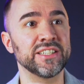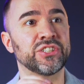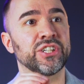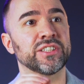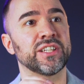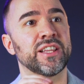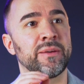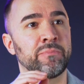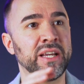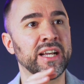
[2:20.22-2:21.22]
is just the
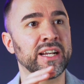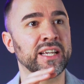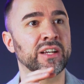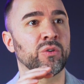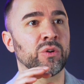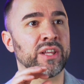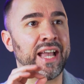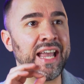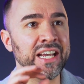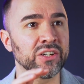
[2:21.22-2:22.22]
big idea or the
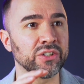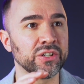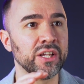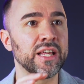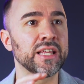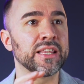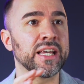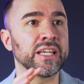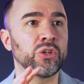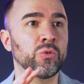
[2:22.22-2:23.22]
angle
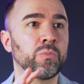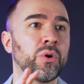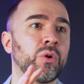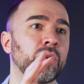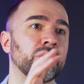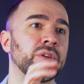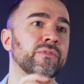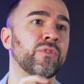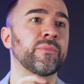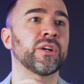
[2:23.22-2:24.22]
that you pulled
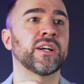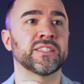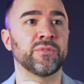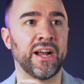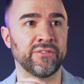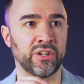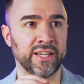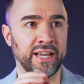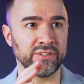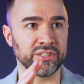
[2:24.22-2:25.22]
from your customer avatar
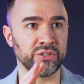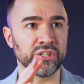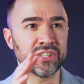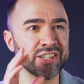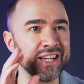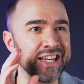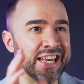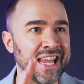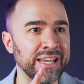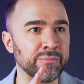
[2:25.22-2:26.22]
canvas. So you're just going to
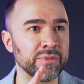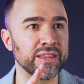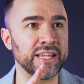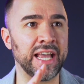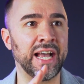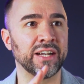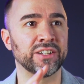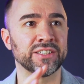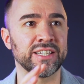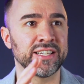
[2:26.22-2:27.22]
name the ad. You're
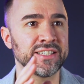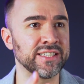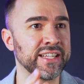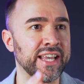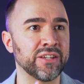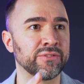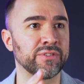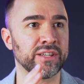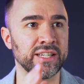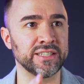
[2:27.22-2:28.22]
going to say, this is the angle
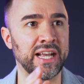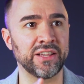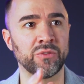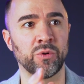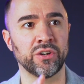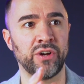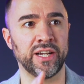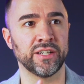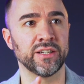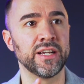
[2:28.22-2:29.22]
for this ad that we're creating.